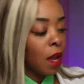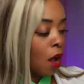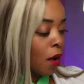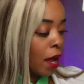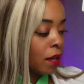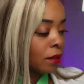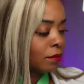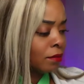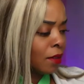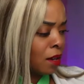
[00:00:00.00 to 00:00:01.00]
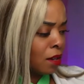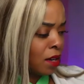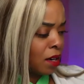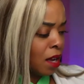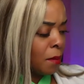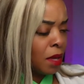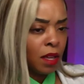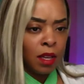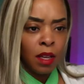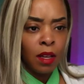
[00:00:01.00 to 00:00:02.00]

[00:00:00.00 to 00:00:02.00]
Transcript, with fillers: Okay. Are you trying to call me?